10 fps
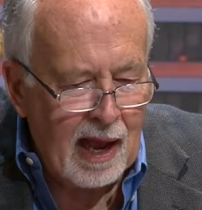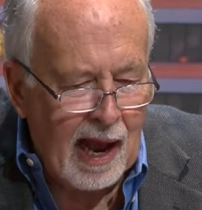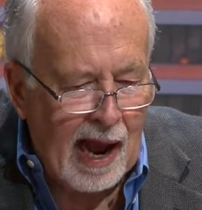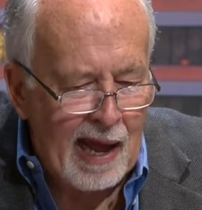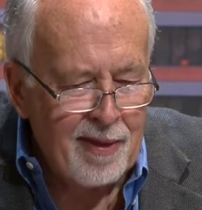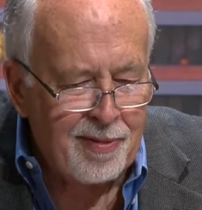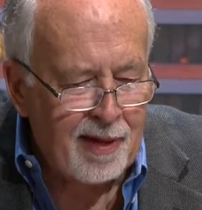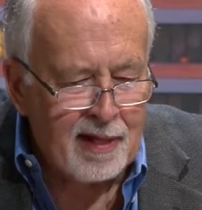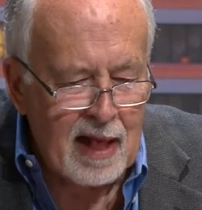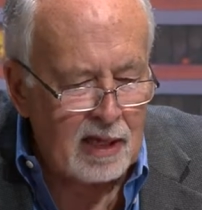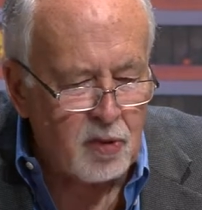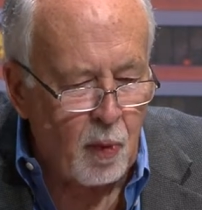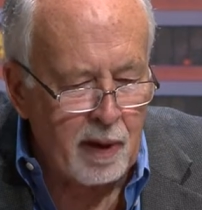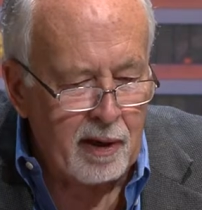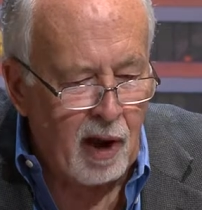I think that's
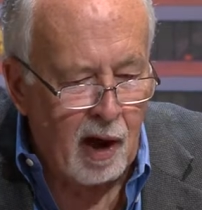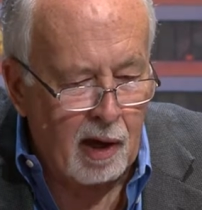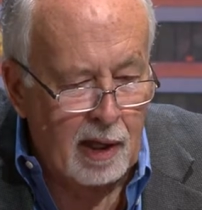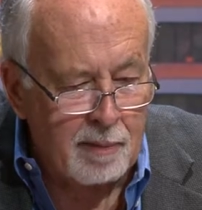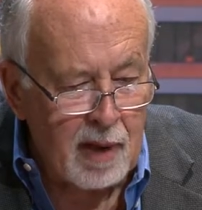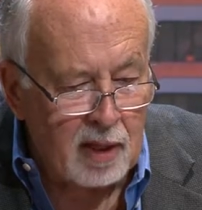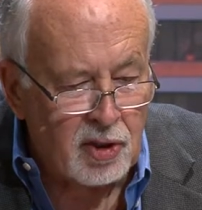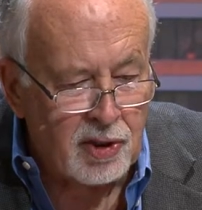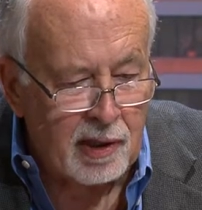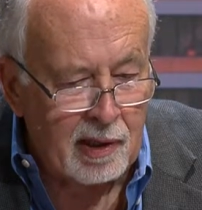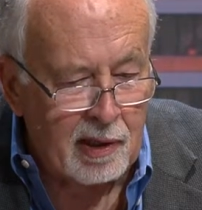one dog. I'm not sure.